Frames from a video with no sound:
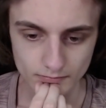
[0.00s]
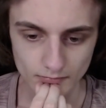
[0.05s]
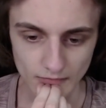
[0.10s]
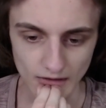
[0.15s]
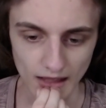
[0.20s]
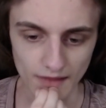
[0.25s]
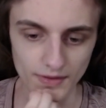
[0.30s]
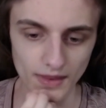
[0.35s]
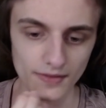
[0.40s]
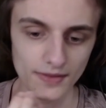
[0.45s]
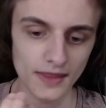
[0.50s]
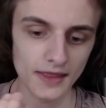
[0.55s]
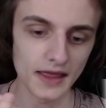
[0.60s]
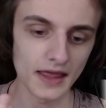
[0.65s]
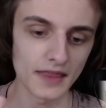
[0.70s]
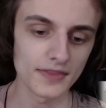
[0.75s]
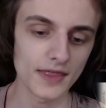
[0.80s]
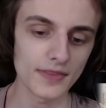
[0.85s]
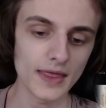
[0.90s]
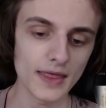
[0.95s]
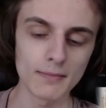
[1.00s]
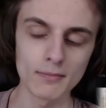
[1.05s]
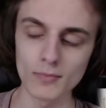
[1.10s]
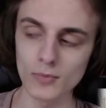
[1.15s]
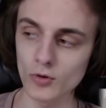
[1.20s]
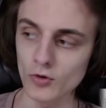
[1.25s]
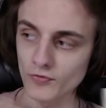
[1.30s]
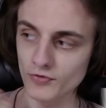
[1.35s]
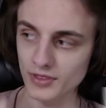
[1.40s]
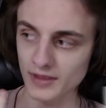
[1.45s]
And then they and then they
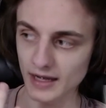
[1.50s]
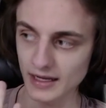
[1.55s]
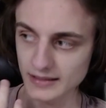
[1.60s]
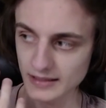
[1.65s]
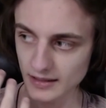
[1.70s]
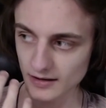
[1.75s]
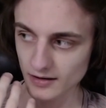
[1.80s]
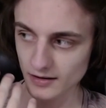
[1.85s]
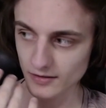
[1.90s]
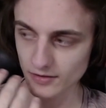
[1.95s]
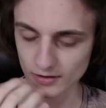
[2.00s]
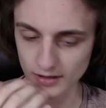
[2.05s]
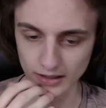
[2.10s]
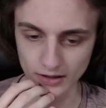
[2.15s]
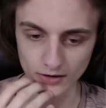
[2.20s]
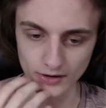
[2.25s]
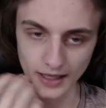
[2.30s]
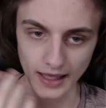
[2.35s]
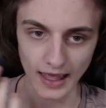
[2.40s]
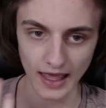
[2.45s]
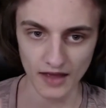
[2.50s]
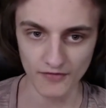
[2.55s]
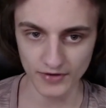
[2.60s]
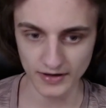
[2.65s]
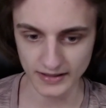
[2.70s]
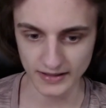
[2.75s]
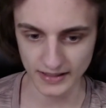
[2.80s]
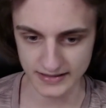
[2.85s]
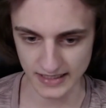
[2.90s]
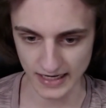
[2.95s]
move the idea. They're like, okay, heaven
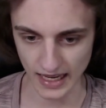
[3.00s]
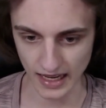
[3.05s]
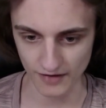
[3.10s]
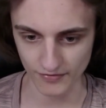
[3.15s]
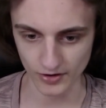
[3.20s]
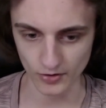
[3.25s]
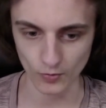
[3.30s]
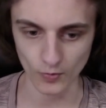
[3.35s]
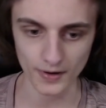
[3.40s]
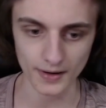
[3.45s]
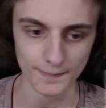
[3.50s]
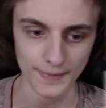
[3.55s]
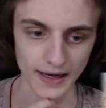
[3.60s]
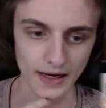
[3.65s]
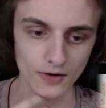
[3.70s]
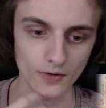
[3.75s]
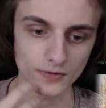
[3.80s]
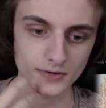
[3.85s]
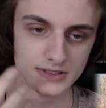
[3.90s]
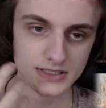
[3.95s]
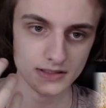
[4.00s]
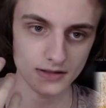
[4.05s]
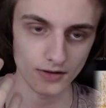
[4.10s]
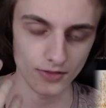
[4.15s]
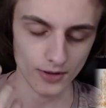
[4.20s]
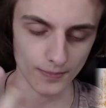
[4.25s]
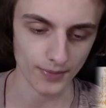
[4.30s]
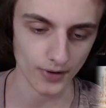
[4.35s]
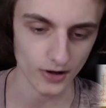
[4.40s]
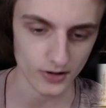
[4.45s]
doesn't have it. What about
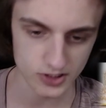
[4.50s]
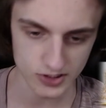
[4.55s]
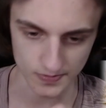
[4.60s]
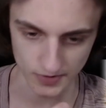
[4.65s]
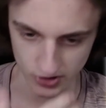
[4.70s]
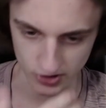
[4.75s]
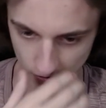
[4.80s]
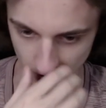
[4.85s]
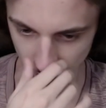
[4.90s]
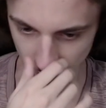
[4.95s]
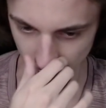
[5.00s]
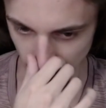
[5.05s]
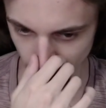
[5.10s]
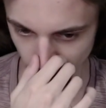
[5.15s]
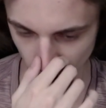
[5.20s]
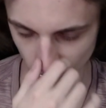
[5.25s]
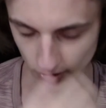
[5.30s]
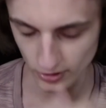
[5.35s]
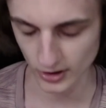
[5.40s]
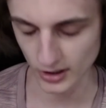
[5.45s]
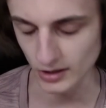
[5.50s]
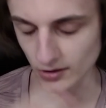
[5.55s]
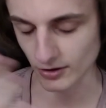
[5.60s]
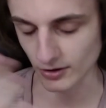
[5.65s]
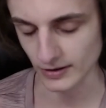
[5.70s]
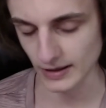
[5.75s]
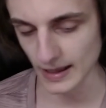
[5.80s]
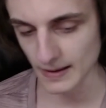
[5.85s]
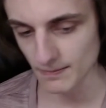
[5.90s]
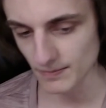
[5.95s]
the bonds between people? You know, your
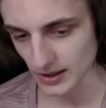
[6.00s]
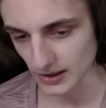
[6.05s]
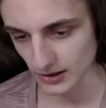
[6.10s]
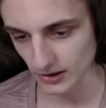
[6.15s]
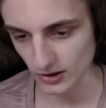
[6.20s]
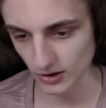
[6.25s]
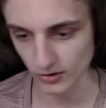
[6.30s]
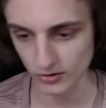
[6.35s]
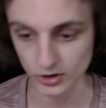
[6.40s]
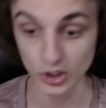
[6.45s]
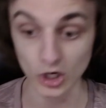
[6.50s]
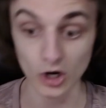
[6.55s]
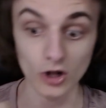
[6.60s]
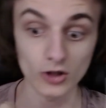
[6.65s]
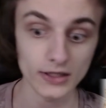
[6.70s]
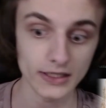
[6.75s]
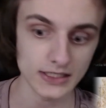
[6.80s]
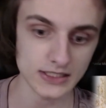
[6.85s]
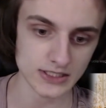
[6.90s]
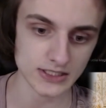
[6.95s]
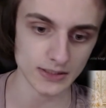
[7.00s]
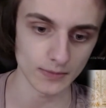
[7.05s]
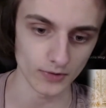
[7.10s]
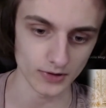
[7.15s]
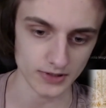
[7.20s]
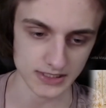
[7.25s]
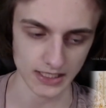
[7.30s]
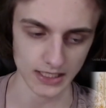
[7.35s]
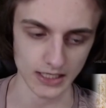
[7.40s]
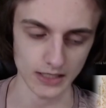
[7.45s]
name being called, calling
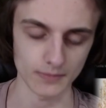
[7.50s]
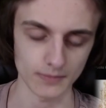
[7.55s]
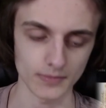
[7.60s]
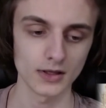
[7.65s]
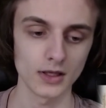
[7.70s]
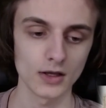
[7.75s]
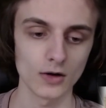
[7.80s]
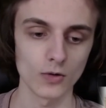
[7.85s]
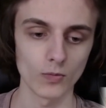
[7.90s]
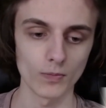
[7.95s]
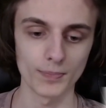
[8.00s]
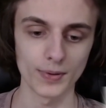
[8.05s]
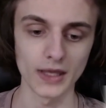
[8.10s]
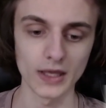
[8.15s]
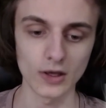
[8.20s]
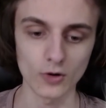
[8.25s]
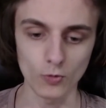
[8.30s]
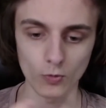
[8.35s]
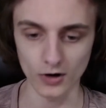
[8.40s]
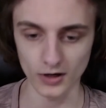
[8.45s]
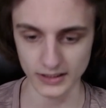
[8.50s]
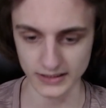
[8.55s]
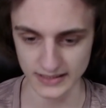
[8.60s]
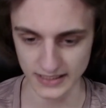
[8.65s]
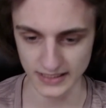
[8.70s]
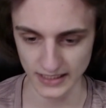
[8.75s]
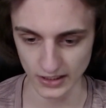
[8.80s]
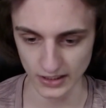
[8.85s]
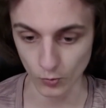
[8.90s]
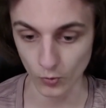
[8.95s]
someone's name, being
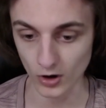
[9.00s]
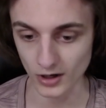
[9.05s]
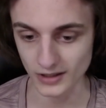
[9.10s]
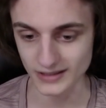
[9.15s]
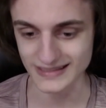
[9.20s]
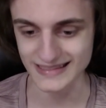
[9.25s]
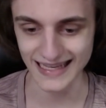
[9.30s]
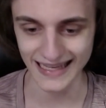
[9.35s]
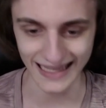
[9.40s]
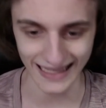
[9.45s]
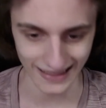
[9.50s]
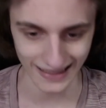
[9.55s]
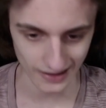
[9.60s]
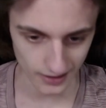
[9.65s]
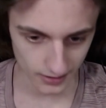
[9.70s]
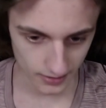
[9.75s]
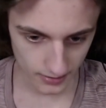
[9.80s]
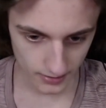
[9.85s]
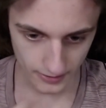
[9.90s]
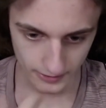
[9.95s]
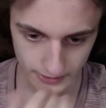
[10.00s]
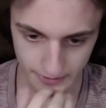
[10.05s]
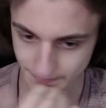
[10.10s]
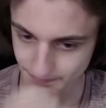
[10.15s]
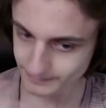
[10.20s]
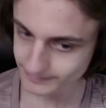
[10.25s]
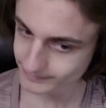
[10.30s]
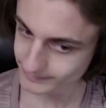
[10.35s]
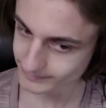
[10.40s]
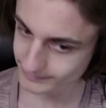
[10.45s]
wanted, wanting
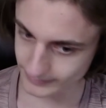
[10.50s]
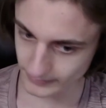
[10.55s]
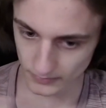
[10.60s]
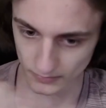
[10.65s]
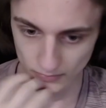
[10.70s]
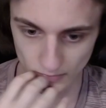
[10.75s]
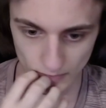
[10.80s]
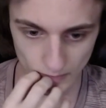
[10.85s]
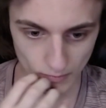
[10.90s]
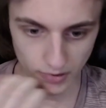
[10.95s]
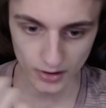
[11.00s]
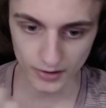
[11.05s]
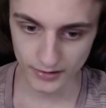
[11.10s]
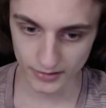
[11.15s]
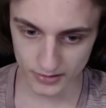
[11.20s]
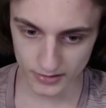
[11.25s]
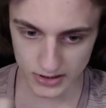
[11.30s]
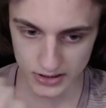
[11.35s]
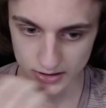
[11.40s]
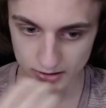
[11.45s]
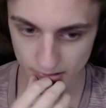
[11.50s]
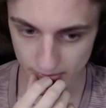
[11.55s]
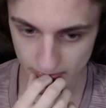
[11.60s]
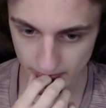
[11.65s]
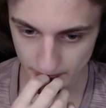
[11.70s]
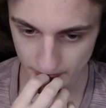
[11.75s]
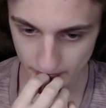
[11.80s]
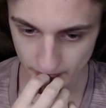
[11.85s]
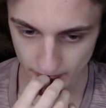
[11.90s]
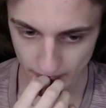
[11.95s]
bars,
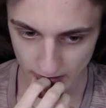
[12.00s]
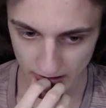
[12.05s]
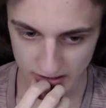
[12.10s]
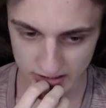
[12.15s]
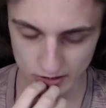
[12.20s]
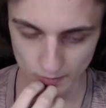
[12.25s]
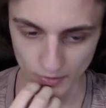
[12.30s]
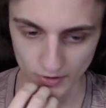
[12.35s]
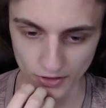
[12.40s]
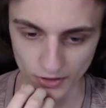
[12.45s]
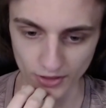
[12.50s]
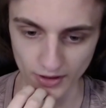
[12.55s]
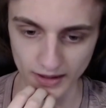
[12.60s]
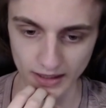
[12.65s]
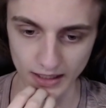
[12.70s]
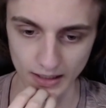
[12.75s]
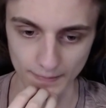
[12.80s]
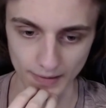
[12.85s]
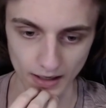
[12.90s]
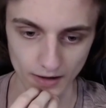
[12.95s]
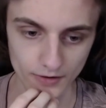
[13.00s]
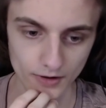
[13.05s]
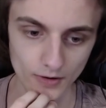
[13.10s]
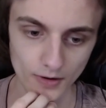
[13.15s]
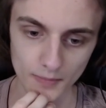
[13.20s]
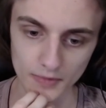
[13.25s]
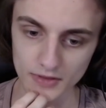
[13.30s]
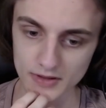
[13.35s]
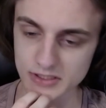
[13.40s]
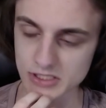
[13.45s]
someone thinking about you. I
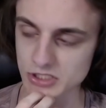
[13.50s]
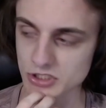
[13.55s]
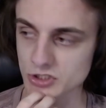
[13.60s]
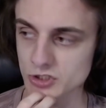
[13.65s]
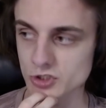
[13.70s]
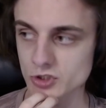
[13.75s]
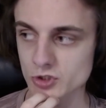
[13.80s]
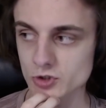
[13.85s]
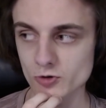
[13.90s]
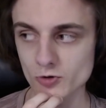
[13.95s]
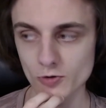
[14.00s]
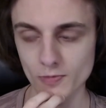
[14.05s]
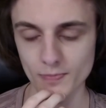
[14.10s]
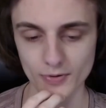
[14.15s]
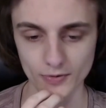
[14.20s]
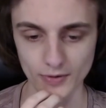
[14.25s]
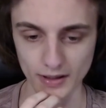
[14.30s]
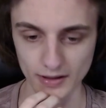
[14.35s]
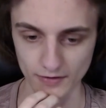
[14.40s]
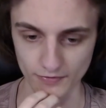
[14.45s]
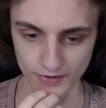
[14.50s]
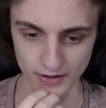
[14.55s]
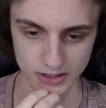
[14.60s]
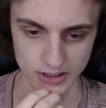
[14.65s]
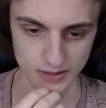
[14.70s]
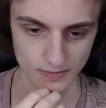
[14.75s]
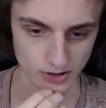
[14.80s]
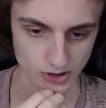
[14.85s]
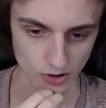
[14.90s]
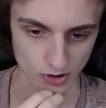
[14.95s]
mean, this is super relevant to
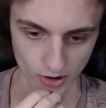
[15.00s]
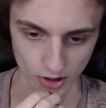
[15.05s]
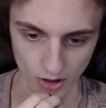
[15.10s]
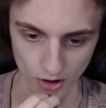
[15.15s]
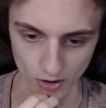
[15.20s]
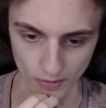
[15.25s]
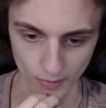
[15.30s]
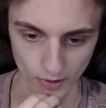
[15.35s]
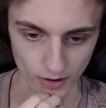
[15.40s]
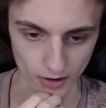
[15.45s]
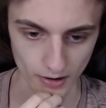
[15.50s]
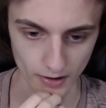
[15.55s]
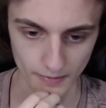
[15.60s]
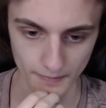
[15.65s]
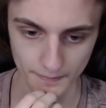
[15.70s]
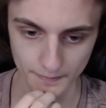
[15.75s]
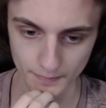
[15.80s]
Madoka Homura.